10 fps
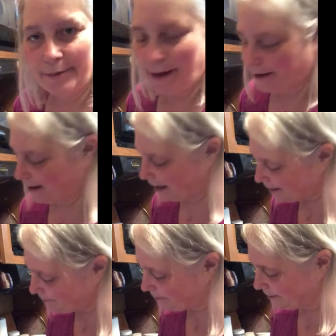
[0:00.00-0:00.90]
about a
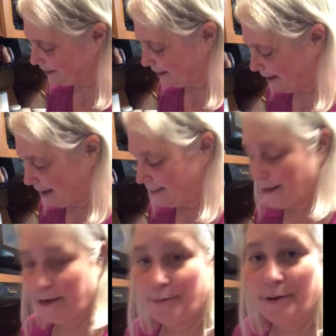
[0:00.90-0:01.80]
cup, and
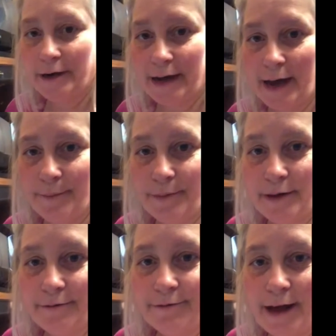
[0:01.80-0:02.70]
then you put a cup
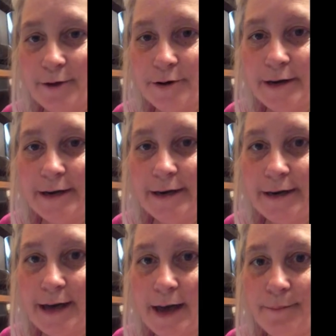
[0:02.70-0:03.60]
of flour in and a
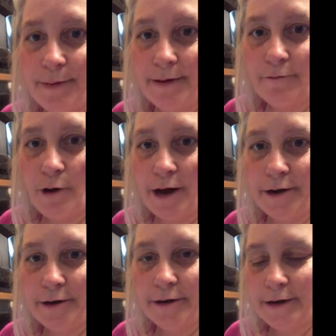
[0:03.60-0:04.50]
cup of
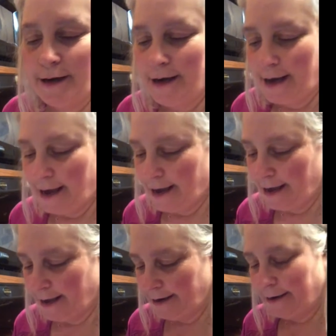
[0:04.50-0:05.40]
water.
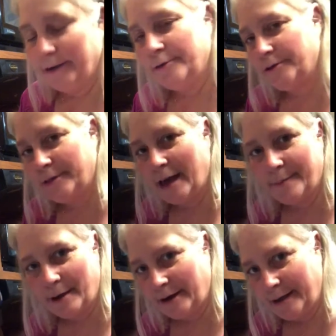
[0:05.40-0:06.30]
And you do that
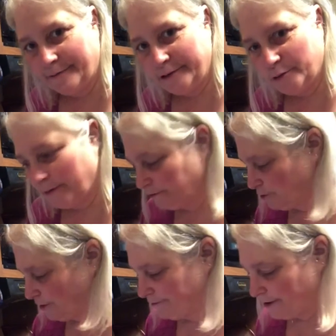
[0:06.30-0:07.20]
about every 12 to
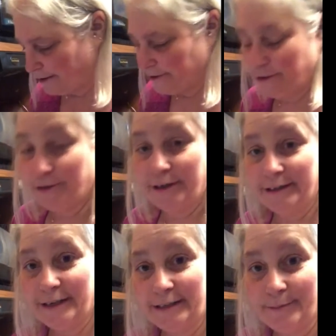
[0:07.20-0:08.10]
24 hours until it
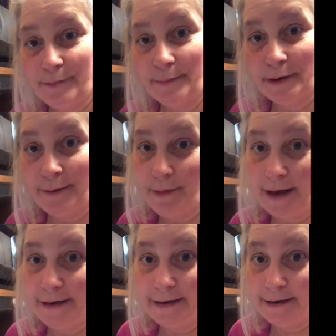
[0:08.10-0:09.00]
gets nice and bubbly.
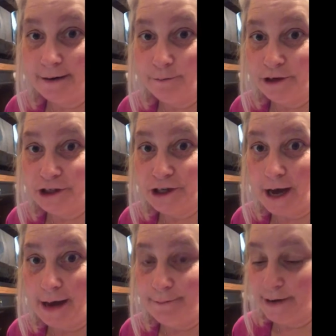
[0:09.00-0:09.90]
Mine did it on one
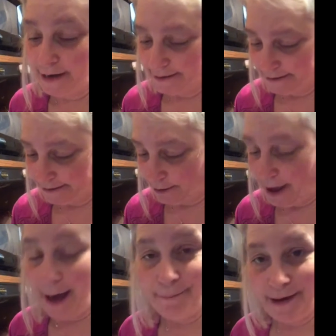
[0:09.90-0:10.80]
shot because it's so
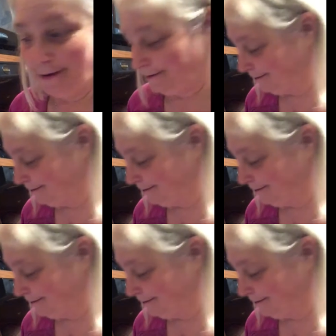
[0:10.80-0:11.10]
happy.